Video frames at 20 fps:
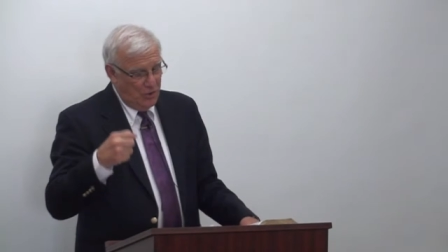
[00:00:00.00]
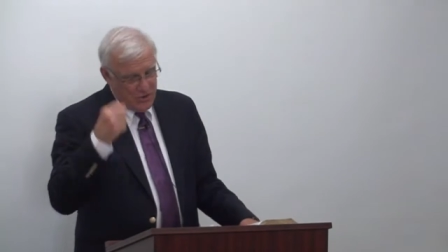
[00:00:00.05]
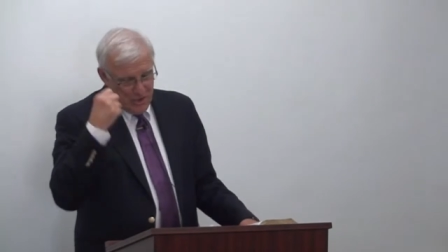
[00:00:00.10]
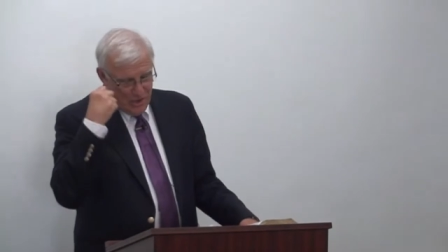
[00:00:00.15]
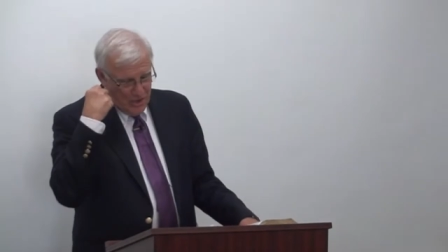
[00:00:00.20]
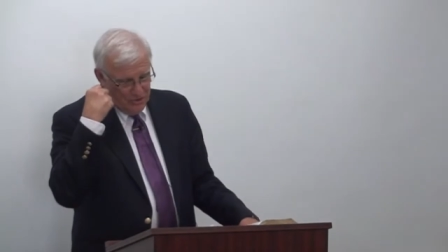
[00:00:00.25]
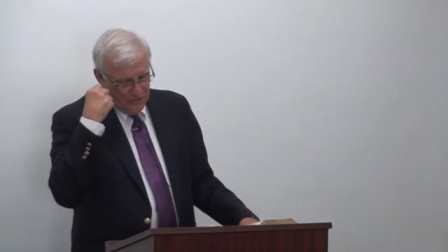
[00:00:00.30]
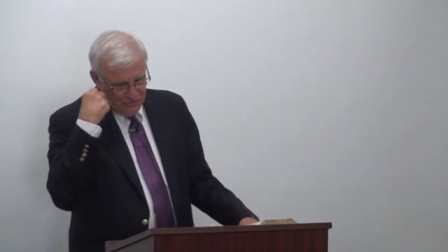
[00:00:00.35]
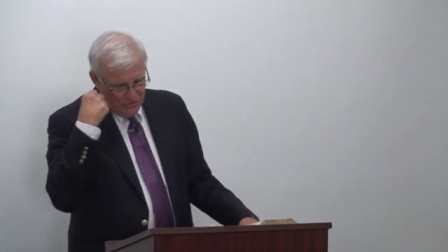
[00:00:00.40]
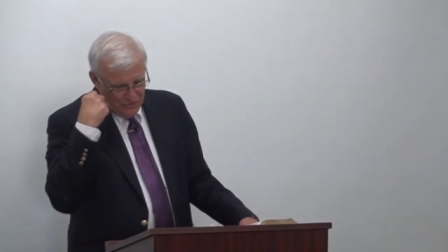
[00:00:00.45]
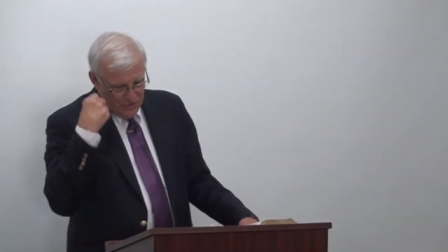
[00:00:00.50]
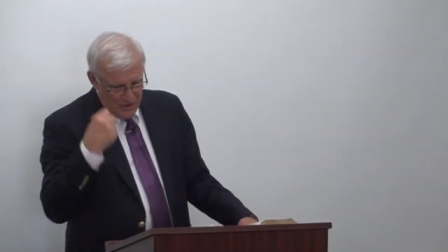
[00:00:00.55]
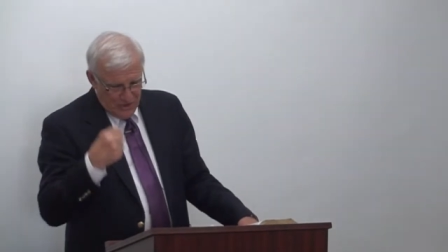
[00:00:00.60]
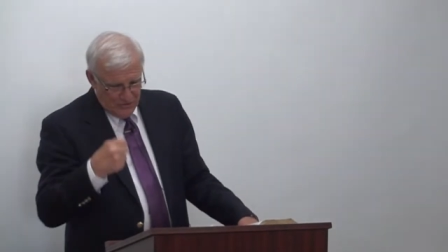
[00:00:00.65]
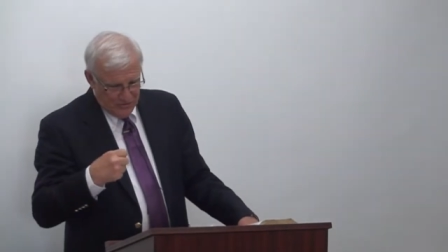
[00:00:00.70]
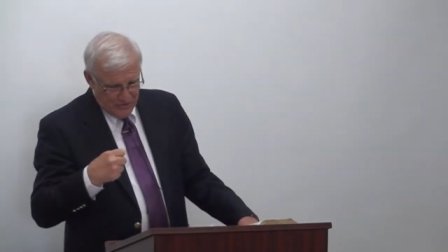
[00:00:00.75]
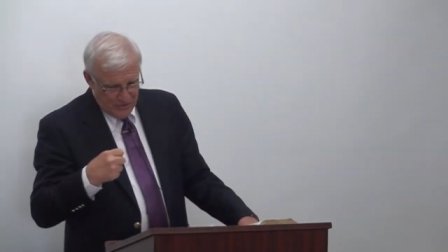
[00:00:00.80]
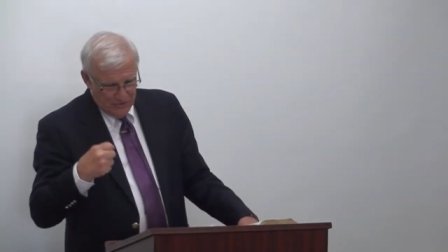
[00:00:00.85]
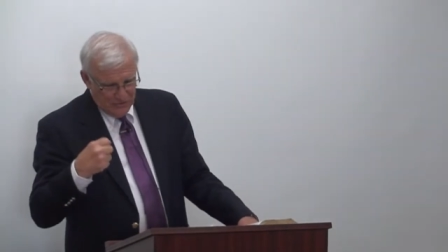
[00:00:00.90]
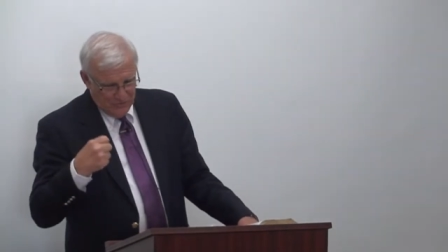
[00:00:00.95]
Oh, yes,
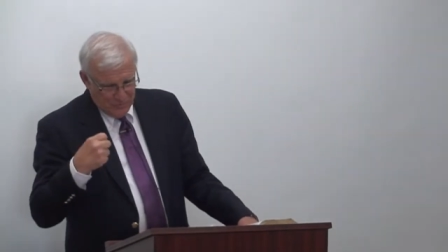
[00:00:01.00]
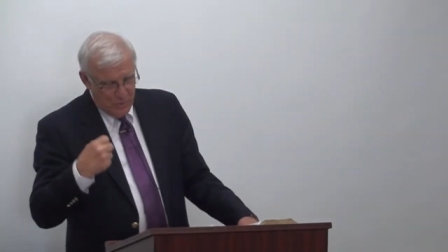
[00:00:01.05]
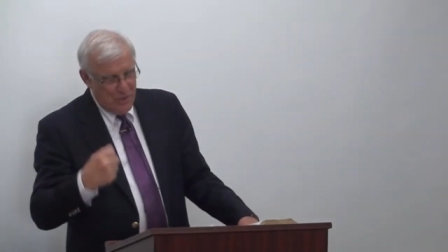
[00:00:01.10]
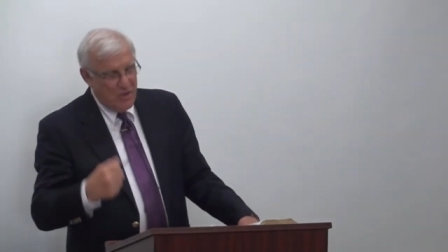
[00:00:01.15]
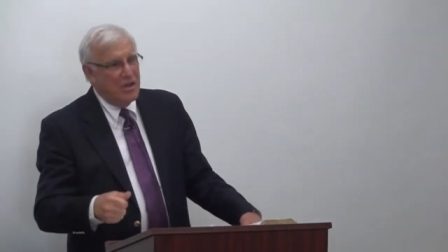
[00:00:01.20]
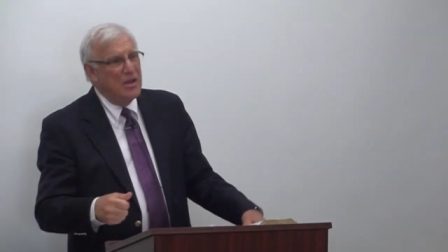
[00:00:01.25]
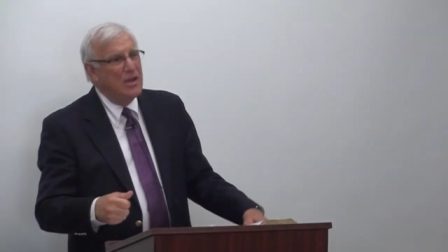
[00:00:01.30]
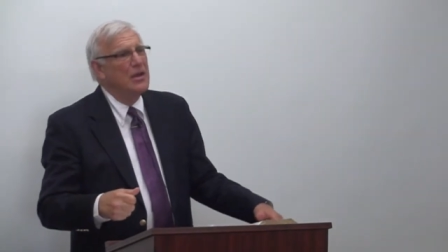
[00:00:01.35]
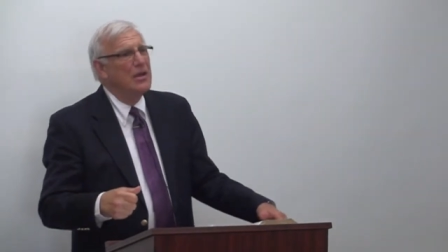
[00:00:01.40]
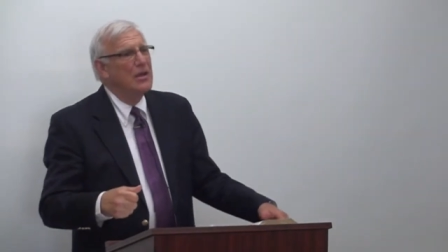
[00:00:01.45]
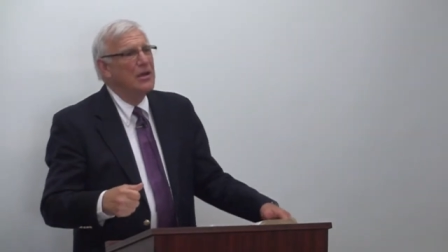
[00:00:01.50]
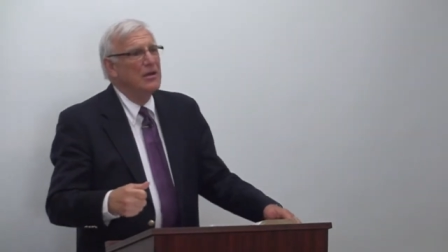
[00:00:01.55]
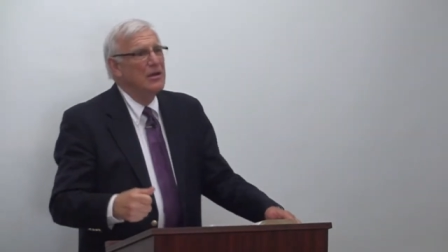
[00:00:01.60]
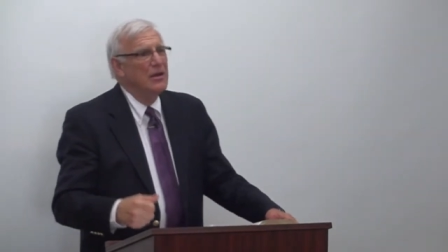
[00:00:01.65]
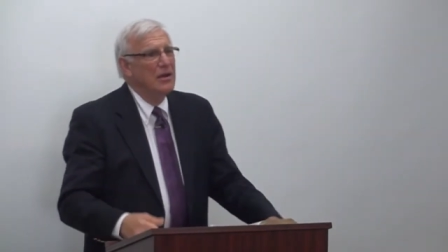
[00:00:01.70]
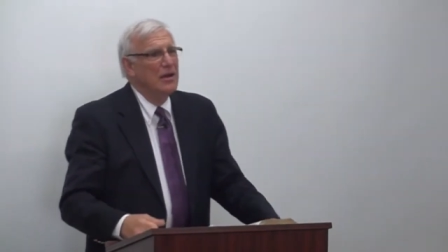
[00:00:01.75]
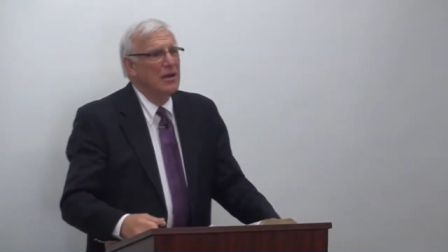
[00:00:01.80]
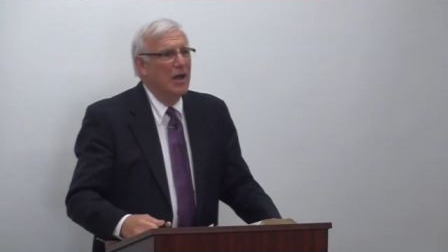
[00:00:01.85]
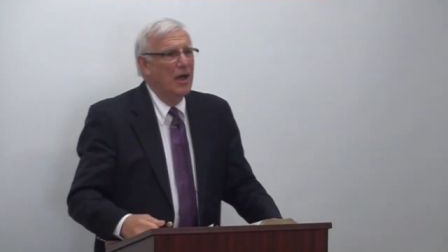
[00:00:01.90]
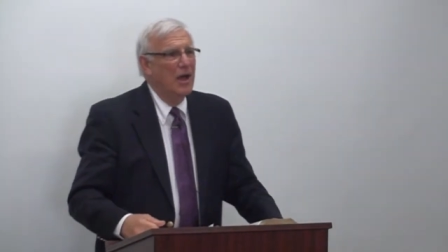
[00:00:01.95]
yes, that's me.
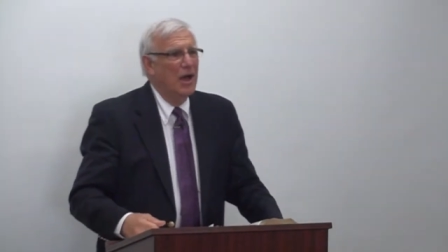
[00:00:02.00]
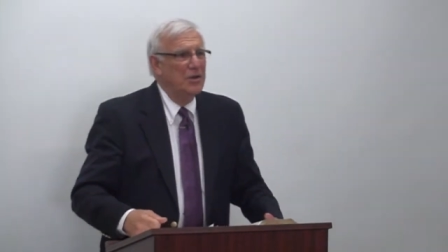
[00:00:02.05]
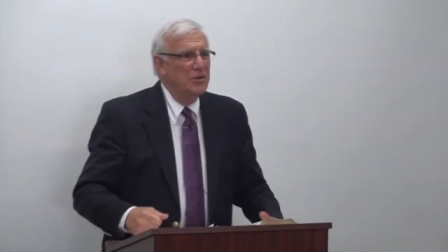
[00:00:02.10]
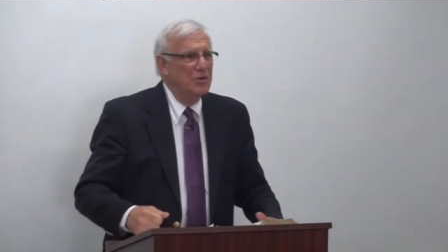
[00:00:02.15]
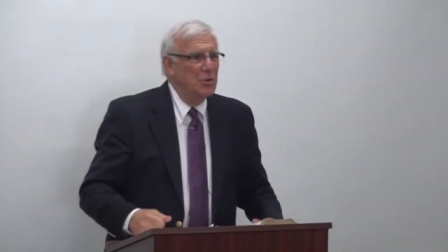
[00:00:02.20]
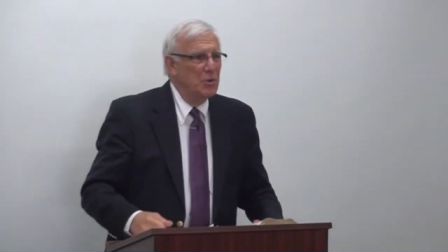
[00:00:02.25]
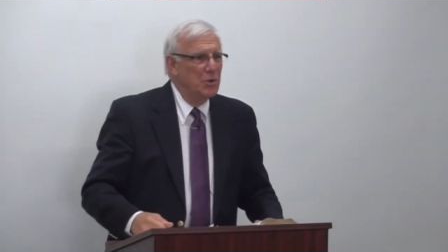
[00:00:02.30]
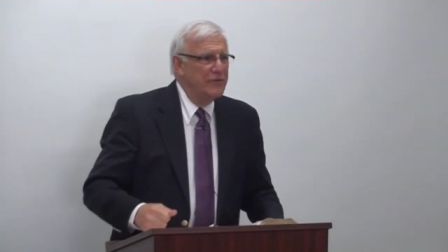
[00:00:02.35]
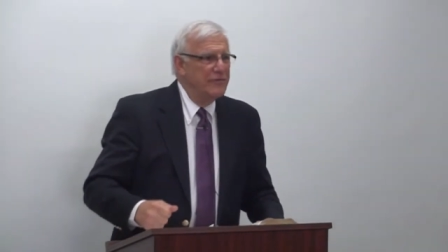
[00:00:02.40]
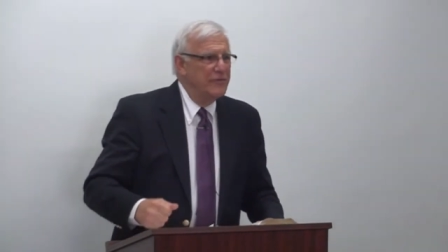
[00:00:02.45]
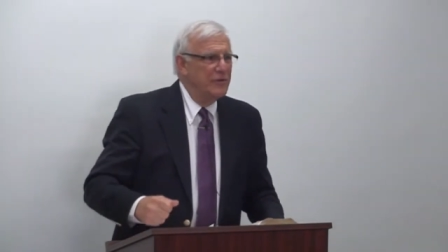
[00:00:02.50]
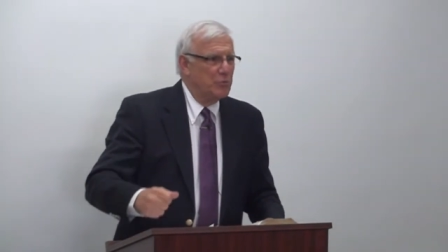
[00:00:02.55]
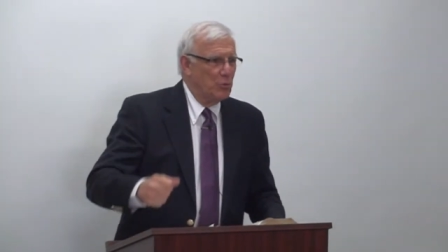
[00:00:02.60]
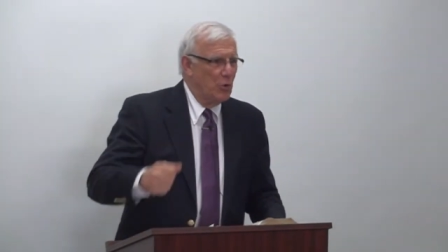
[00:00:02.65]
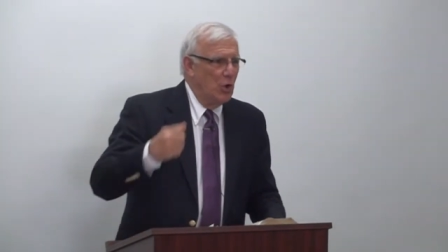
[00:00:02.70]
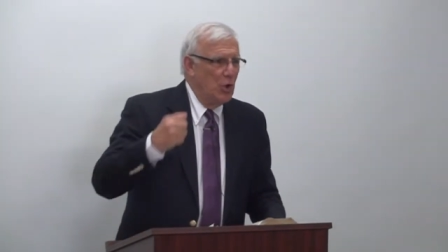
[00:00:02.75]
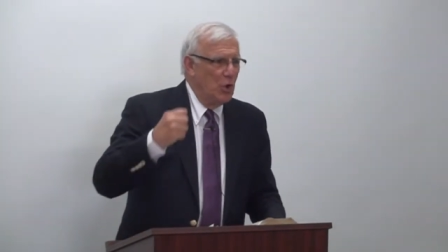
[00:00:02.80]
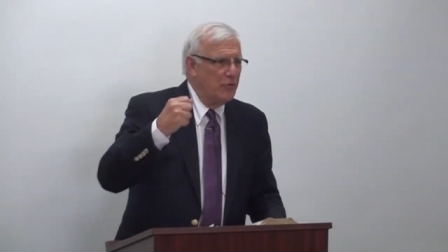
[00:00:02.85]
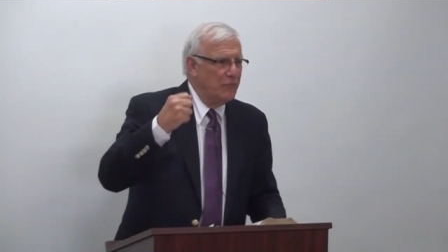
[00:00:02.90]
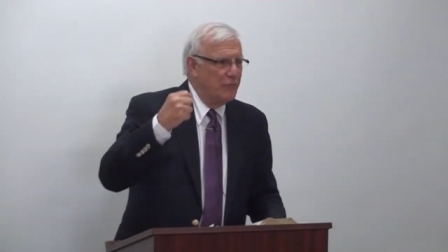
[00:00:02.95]
Uh, do you live in
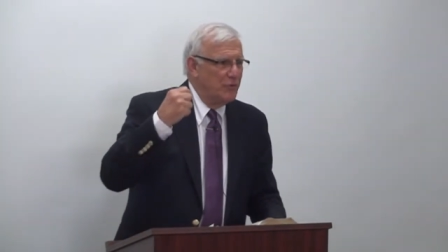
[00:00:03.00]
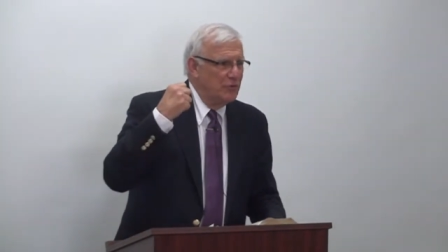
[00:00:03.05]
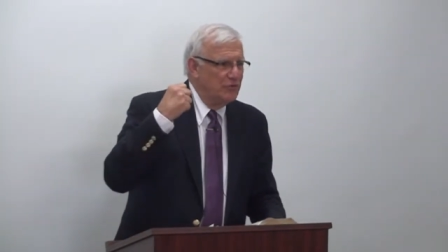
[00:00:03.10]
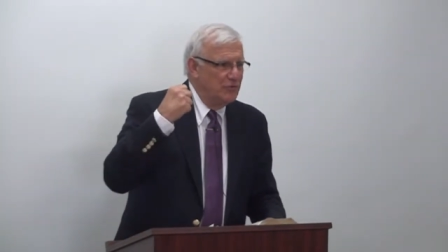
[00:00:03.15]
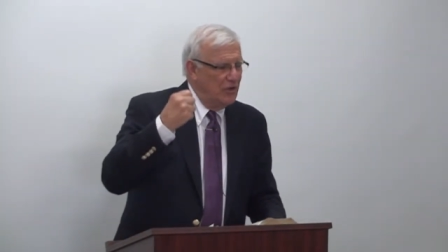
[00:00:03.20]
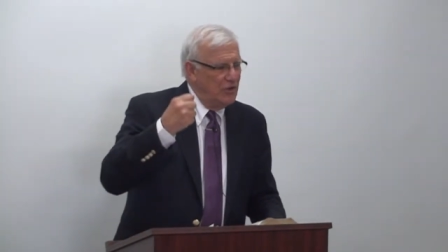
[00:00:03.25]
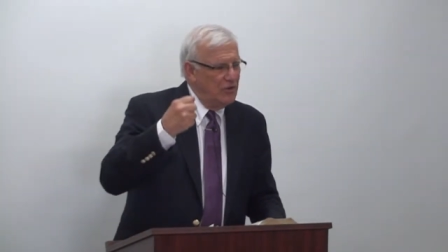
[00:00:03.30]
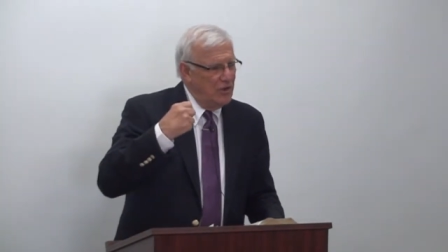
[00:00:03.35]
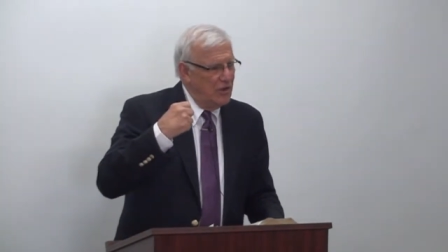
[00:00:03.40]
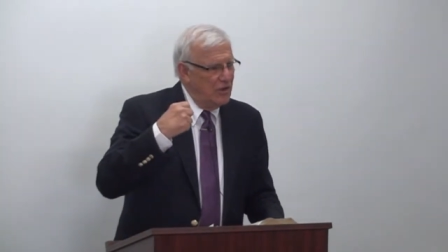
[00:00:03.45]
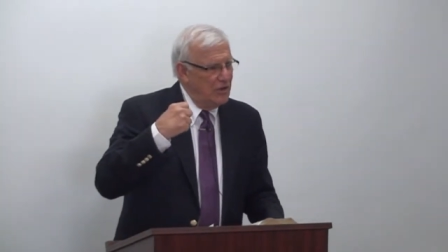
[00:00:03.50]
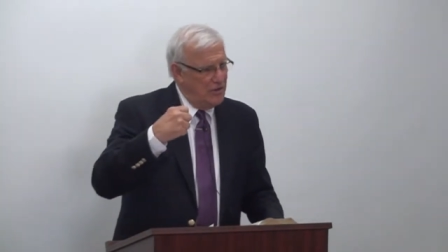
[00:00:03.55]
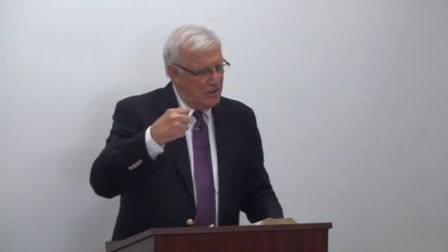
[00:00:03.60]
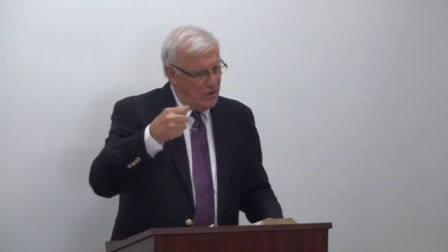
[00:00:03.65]
Roanoke, Virginia?